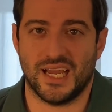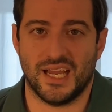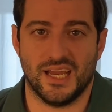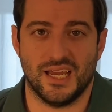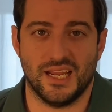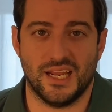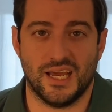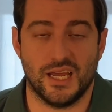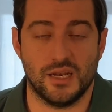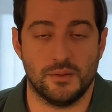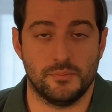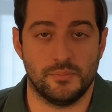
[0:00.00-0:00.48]

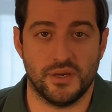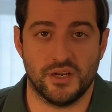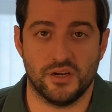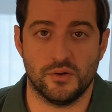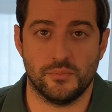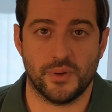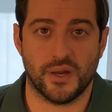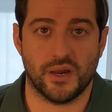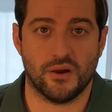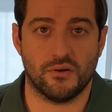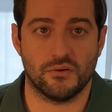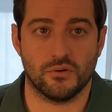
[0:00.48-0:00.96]
had a better
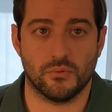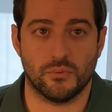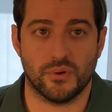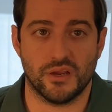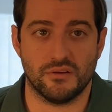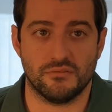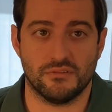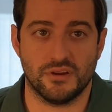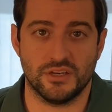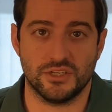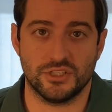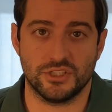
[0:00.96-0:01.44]
power to
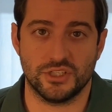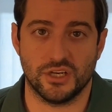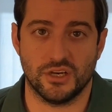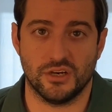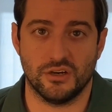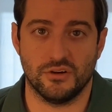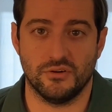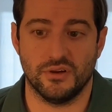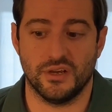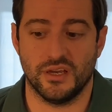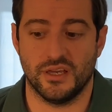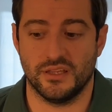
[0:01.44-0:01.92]
weight
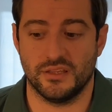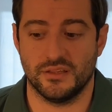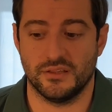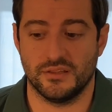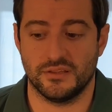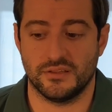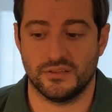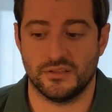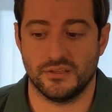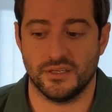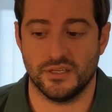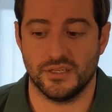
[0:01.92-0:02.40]
ratio,
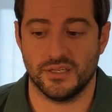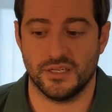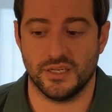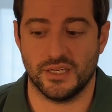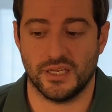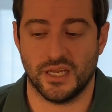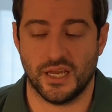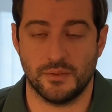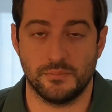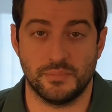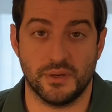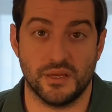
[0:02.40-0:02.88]
and it
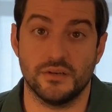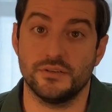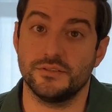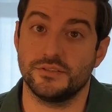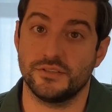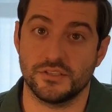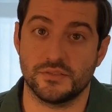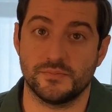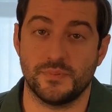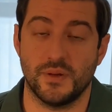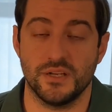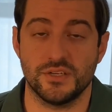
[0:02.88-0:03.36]
had better
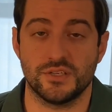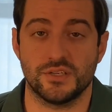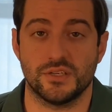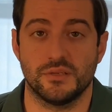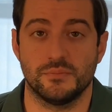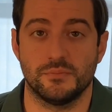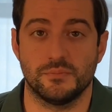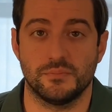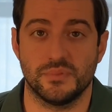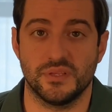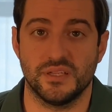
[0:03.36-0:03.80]
suspension,